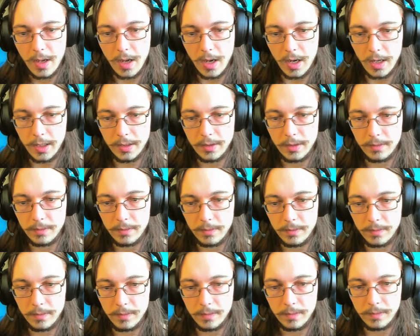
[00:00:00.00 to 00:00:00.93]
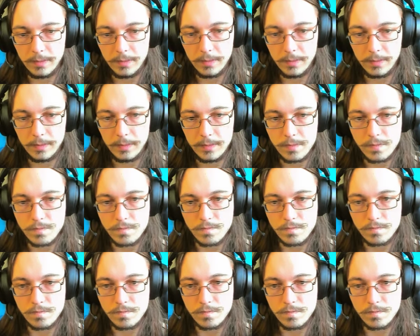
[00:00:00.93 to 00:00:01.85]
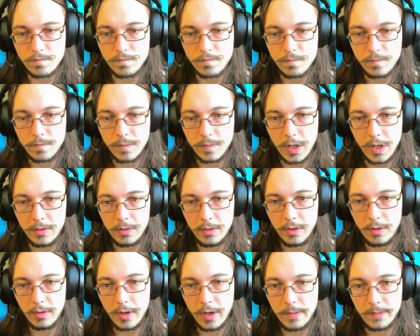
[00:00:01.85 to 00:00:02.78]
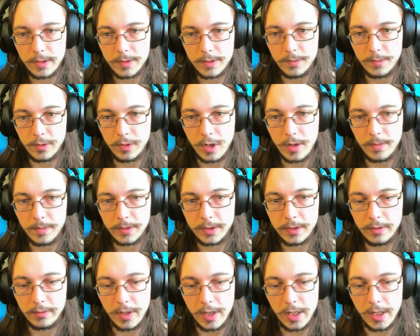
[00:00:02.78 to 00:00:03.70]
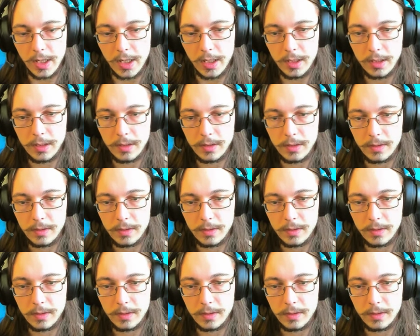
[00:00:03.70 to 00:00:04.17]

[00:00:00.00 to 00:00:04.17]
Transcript: I don't... Hmm... I don't know how much more cobblestone I need.